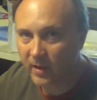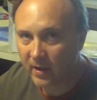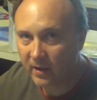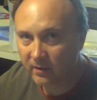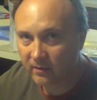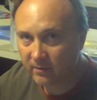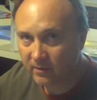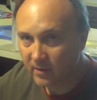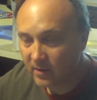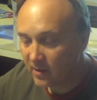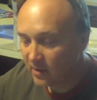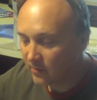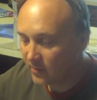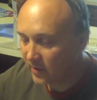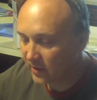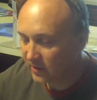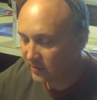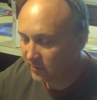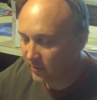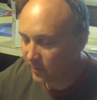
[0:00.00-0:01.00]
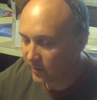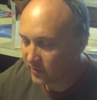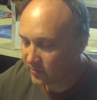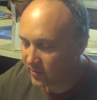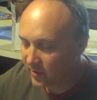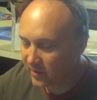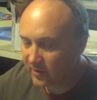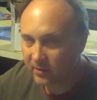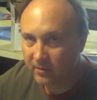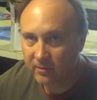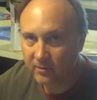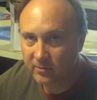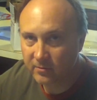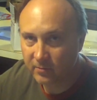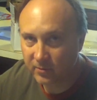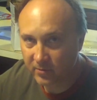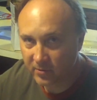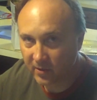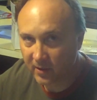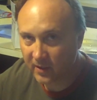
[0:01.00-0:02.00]
bath, because what we're trying to do is
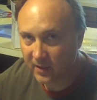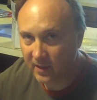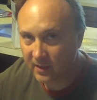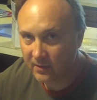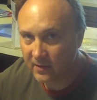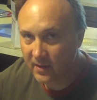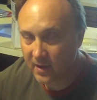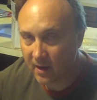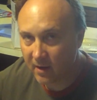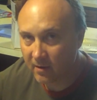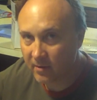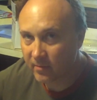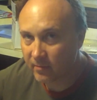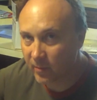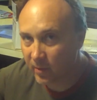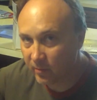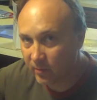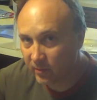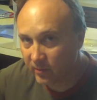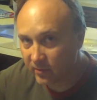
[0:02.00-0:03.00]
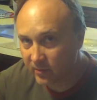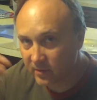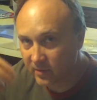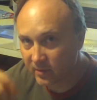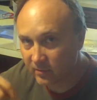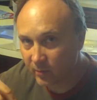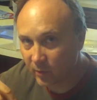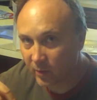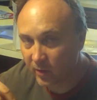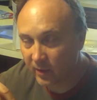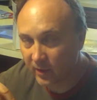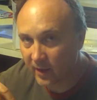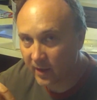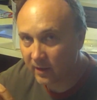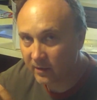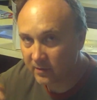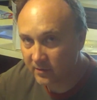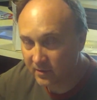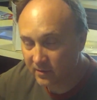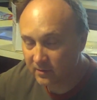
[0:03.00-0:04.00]
we're trying to get the air to boil
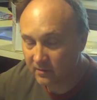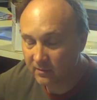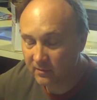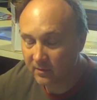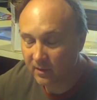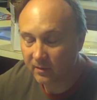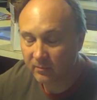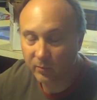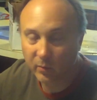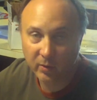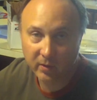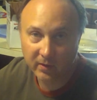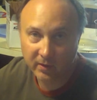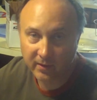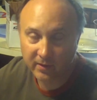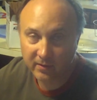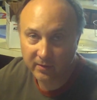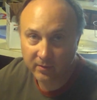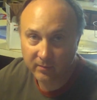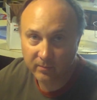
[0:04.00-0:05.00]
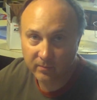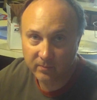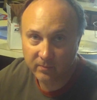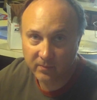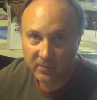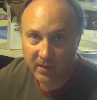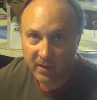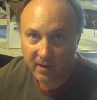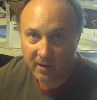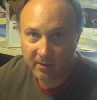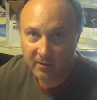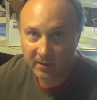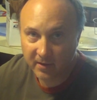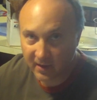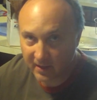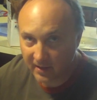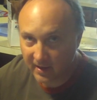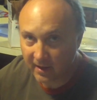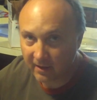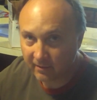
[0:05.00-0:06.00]
out. Not boil out, the air to
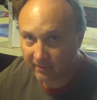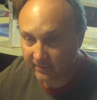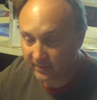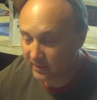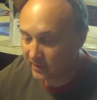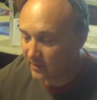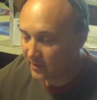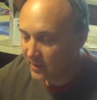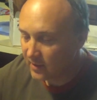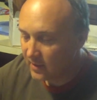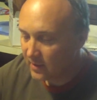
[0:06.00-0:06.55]
get out of it.